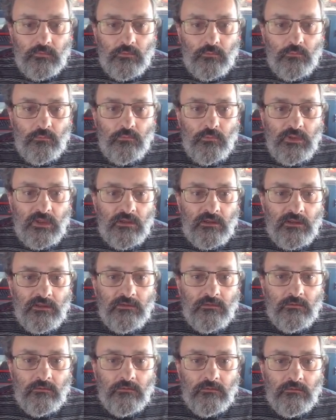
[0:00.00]
we are
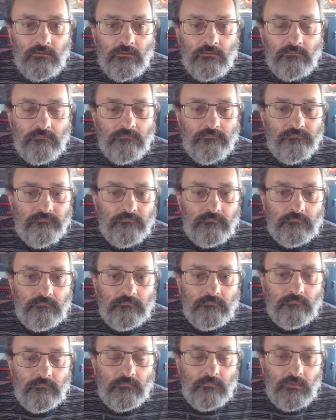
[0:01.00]
in a
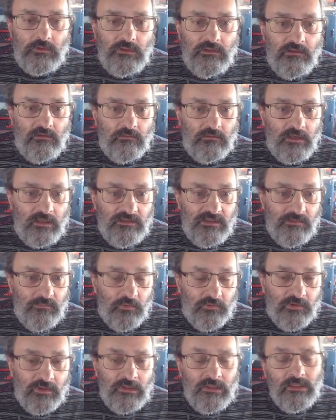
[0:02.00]
hiding
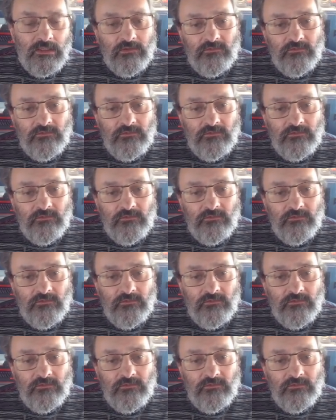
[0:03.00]
mode.